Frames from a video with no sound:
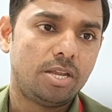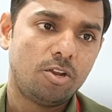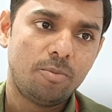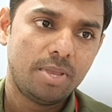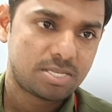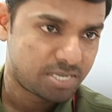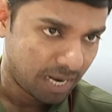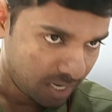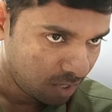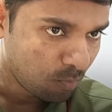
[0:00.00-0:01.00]
it will be a
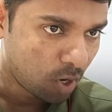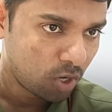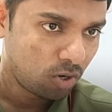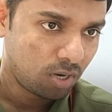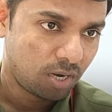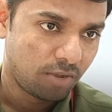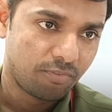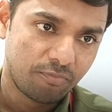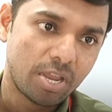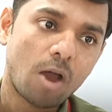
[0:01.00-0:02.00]
standard module.
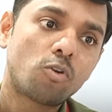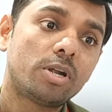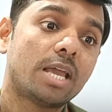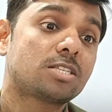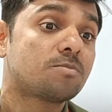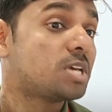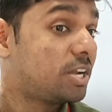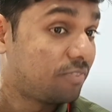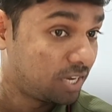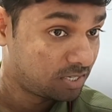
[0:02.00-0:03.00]
We have to take some
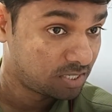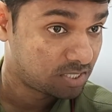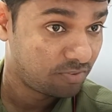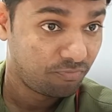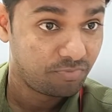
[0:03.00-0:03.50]
certifications.